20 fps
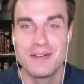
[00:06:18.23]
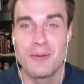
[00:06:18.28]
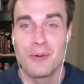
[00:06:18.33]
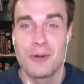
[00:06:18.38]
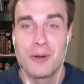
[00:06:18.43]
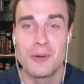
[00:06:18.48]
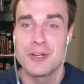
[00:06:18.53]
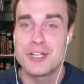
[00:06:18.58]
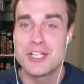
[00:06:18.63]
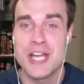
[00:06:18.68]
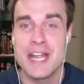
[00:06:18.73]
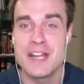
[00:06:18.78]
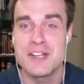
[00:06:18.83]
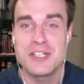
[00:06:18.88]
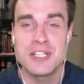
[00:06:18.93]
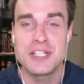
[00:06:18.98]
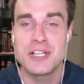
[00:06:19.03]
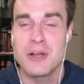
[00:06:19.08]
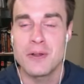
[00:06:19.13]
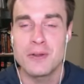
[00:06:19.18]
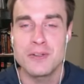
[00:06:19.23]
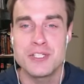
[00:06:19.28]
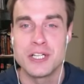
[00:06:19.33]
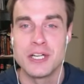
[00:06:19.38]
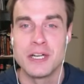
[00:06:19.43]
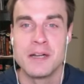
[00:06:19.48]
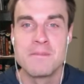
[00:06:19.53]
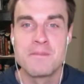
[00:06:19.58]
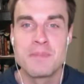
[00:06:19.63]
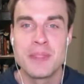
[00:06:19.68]
We're changing the
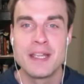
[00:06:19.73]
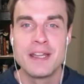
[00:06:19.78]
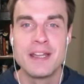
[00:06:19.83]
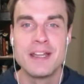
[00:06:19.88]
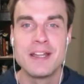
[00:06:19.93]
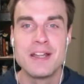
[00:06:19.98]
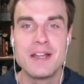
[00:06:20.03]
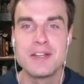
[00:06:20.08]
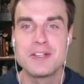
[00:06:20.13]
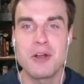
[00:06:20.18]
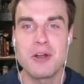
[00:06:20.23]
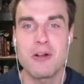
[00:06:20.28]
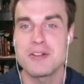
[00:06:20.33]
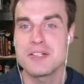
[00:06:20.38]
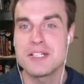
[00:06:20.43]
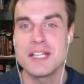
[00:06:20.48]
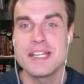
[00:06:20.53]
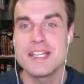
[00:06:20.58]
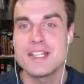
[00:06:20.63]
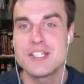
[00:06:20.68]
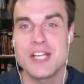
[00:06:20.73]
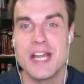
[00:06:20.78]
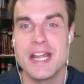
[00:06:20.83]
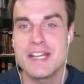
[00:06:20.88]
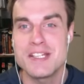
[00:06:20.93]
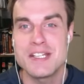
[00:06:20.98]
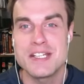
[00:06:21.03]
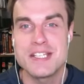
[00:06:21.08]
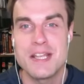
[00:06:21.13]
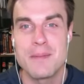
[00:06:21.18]
culture. Charles Lee is
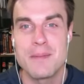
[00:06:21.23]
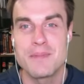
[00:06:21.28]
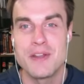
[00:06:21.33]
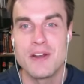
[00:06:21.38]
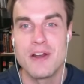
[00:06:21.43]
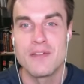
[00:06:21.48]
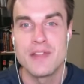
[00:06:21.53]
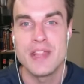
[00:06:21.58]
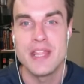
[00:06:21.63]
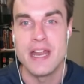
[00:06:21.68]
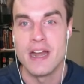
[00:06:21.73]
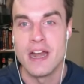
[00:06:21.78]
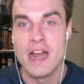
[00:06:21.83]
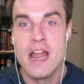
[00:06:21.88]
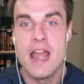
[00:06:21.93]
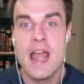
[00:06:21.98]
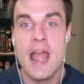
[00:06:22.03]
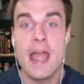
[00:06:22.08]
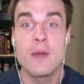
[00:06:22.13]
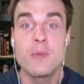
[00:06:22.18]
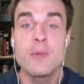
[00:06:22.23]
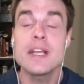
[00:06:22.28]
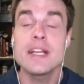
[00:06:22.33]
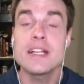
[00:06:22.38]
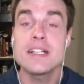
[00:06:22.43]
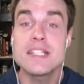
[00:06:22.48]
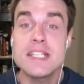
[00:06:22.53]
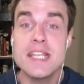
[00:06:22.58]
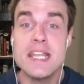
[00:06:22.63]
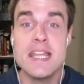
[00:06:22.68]
changing something over there. And we
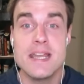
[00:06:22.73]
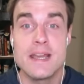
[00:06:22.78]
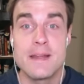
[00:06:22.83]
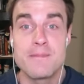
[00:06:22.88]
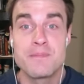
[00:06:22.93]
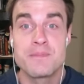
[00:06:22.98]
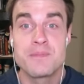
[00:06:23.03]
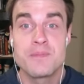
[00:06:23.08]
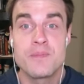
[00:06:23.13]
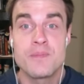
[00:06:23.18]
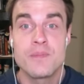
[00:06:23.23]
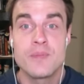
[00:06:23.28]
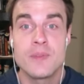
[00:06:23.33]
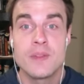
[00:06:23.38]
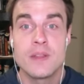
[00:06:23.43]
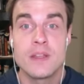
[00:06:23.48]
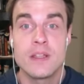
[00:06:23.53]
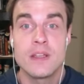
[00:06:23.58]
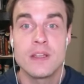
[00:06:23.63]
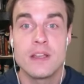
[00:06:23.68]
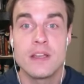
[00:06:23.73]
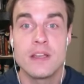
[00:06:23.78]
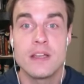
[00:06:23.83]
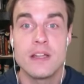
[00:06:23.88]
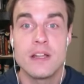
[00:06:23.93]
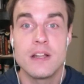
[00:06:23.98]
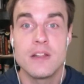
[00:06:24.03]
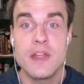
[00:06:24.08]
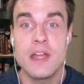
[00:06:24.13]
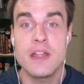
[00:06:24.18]
could see it.
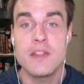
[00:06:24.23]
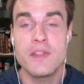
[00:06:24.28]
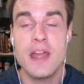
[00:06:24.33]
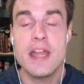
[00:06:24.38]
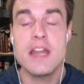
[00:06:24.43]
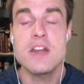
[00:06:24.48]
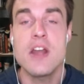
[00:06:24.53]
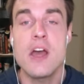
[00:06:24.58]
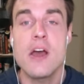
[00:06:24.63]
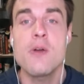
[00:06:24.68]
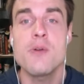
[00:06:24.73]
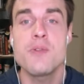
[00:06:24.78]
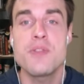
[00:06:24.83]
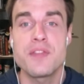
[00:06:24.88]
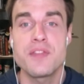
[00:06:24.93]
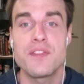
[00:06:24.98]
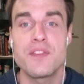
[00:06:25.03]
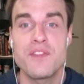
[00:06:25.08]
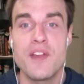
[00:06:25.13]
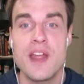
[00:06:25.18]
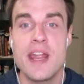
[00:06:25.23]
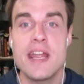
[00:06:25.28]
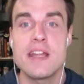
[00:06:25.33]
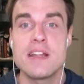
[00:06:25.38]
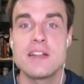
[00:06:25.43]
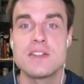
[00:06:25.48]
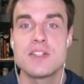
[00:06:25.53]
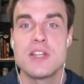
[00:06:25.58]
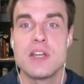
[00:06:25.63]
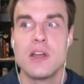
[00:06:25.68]
They, they know that the
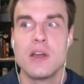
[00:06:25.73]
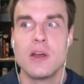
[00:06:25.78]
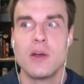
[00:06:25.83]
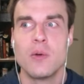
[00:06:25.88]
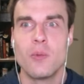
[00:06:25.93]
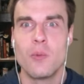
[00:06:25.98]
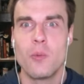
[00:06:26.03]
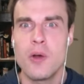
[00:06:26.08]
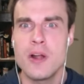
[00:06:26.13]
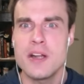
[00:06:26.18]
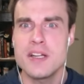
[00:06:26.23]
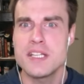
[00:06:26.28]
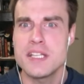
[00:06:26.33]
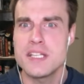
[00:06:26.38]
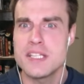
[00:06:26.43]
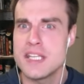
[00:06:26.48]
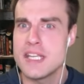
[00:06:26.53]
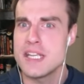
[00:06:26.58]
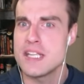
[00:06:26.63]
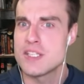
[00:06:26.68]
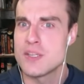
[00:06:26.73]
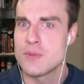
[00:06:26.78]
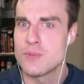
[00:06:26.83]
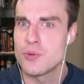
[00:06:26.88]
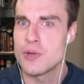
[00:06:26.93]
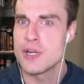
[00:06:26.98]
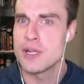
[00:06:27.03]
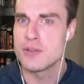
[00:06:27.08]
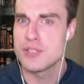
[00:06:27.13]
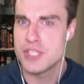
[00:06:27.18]
fans want to see some
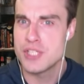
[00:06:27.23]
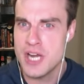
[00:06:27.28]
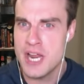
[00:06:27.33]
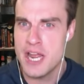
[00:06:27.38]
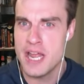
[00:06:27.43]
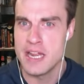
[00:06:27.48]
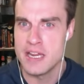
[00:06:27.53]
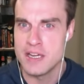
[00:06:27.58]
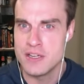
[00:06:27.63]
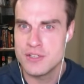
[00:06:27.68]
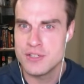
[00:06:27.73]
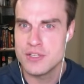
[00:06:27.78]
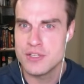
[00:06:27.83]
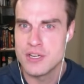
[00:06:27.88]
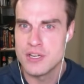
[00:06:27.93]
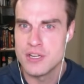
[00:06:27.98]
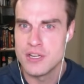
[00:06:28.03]
real change